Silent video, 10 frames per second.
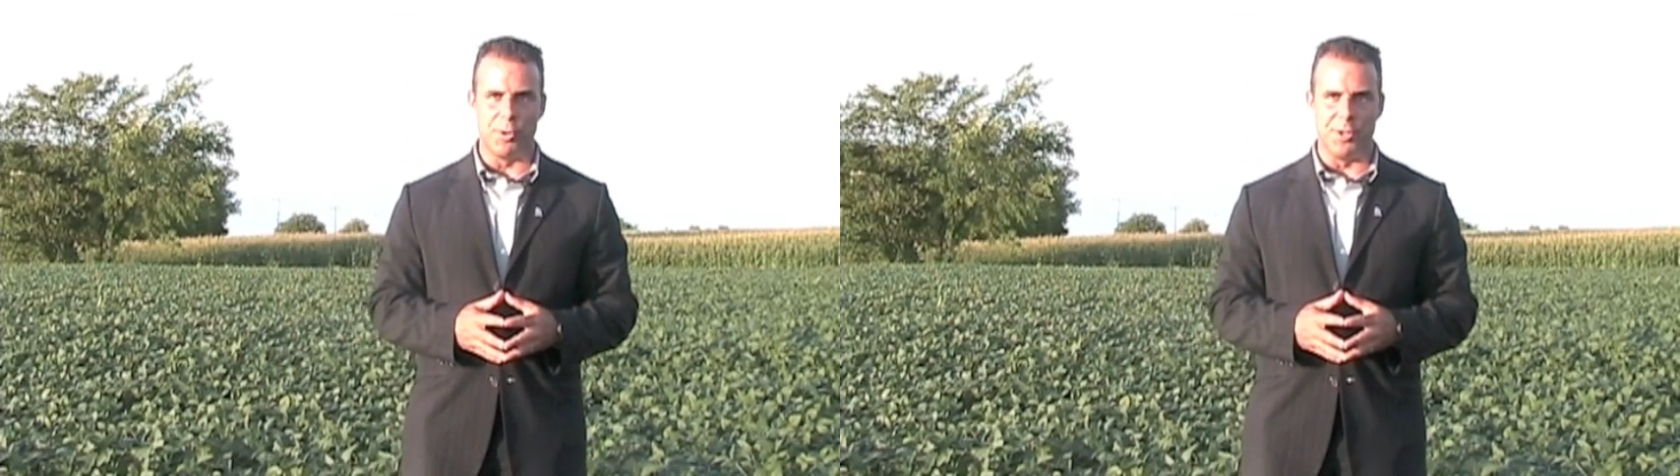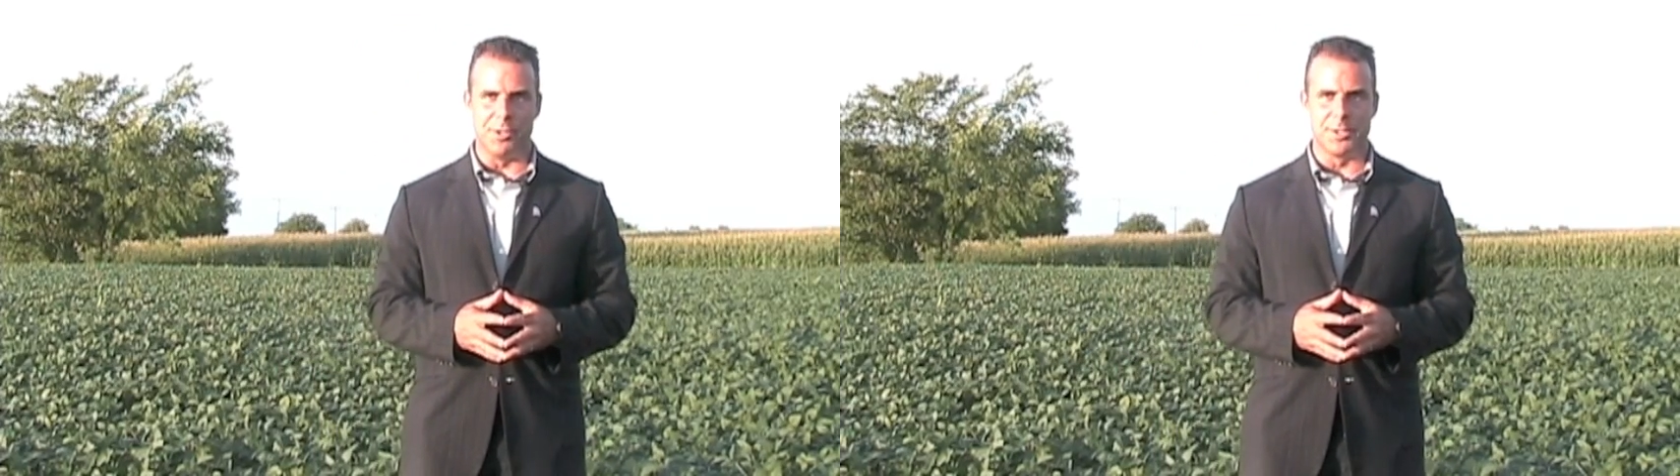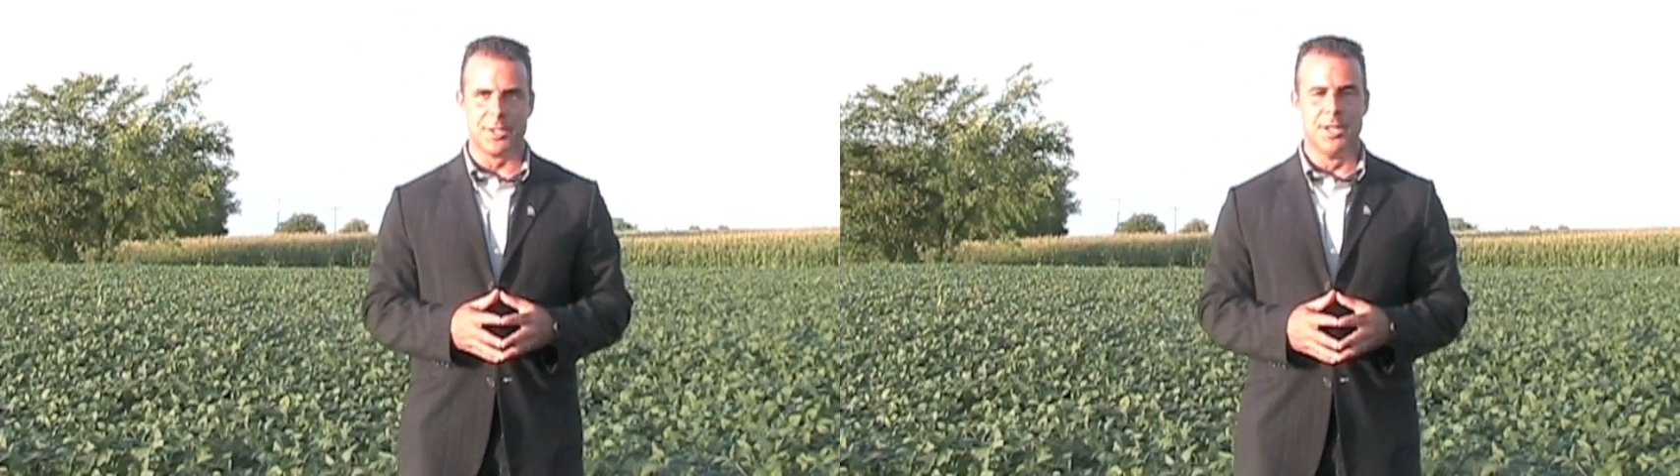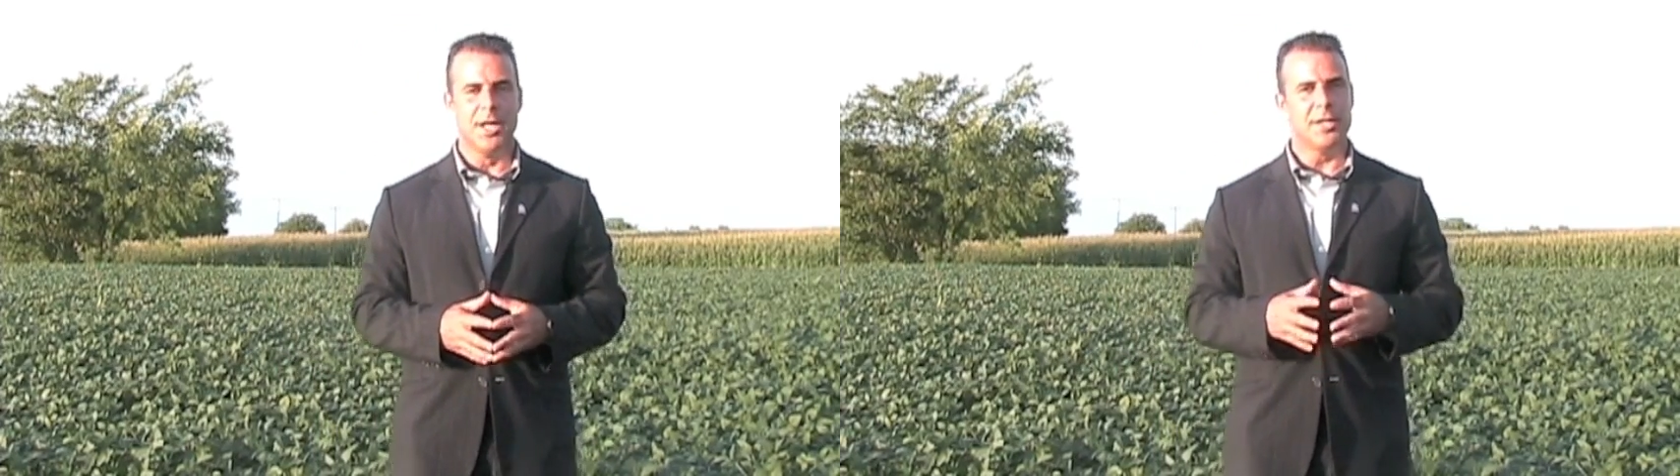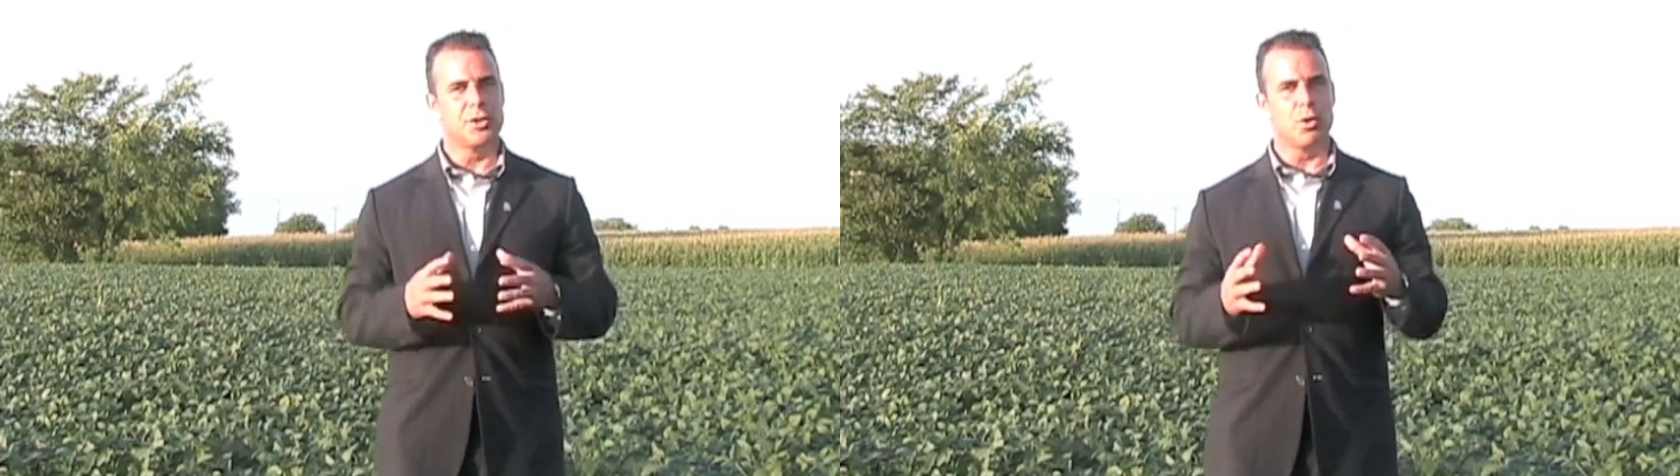years
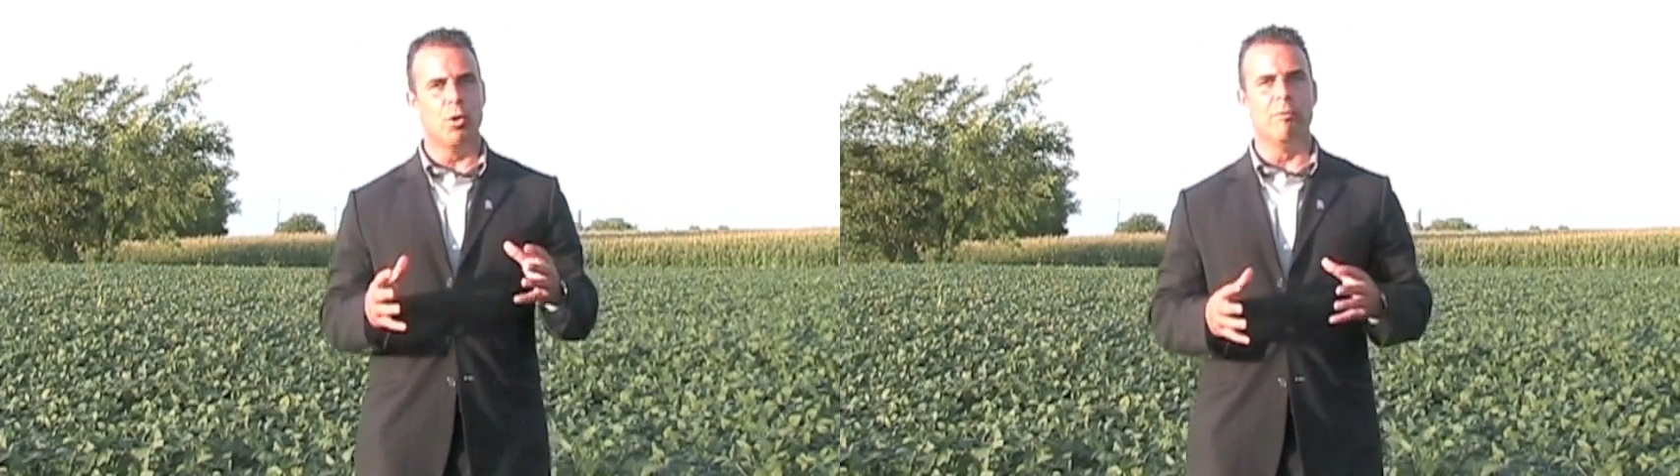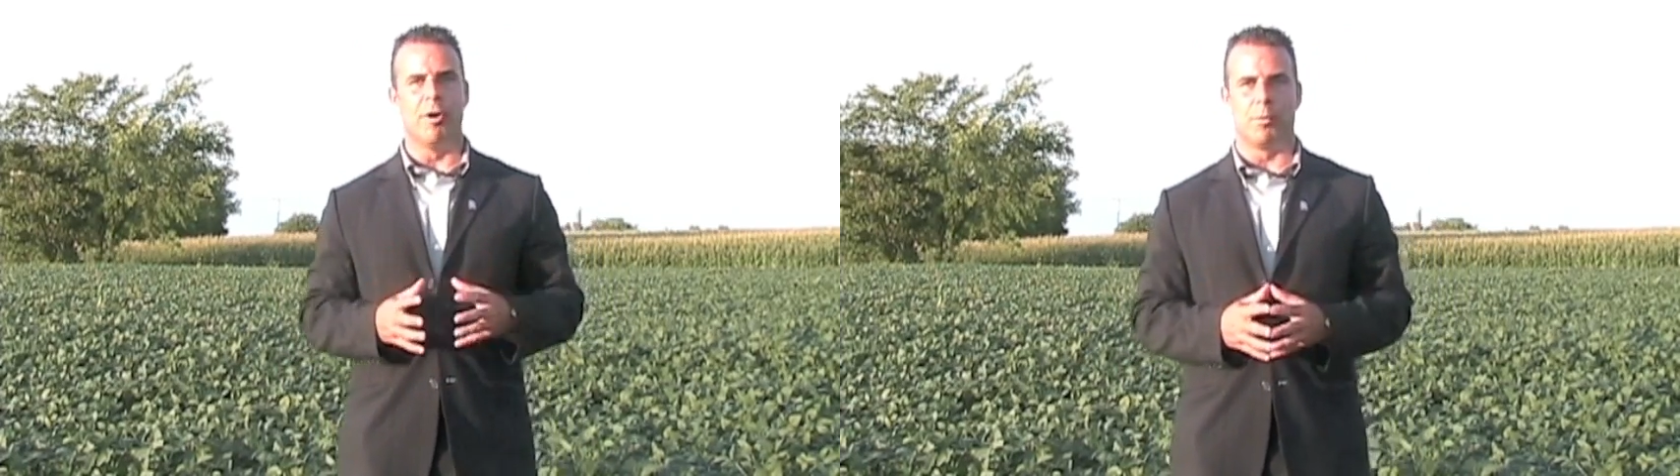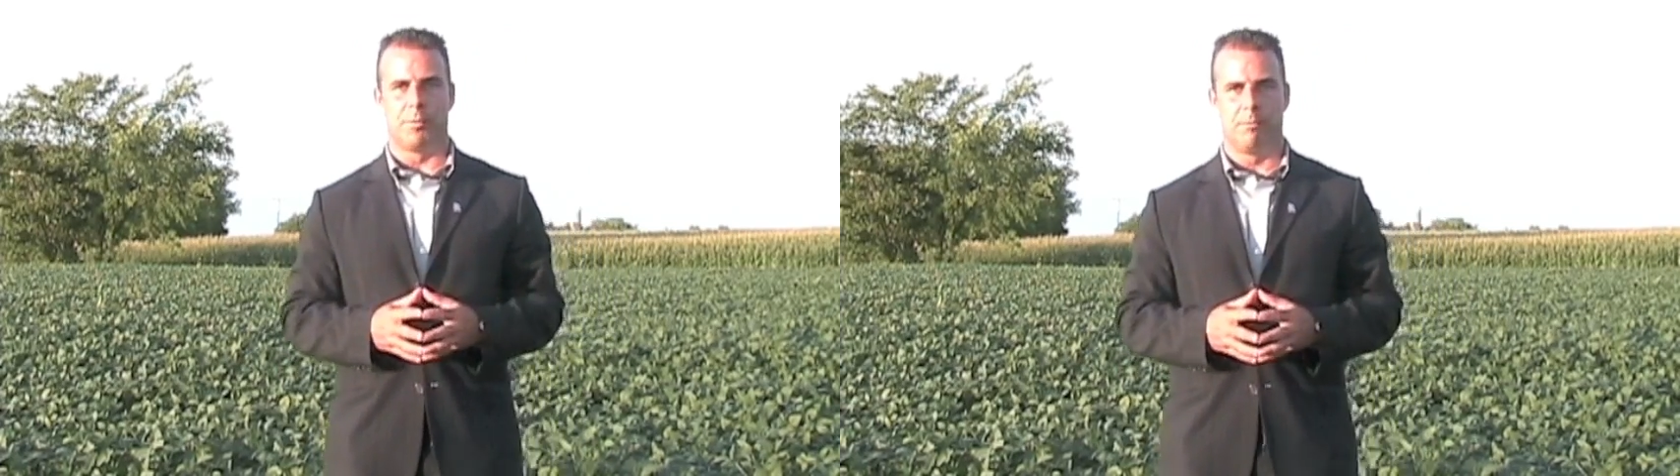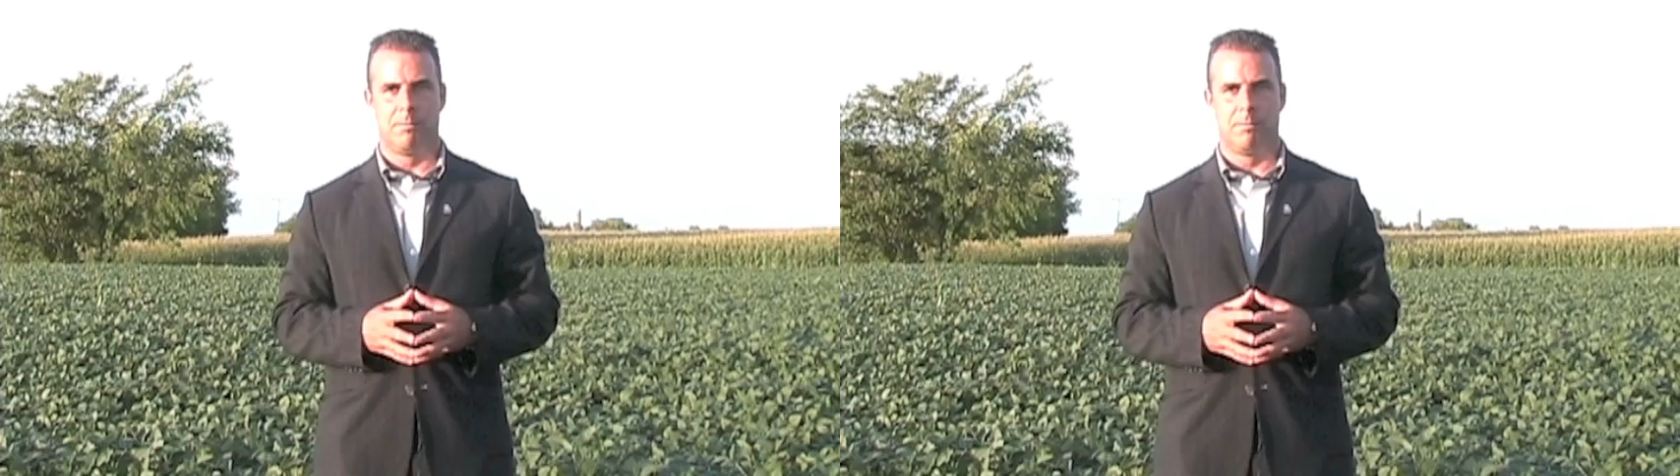is to go vote.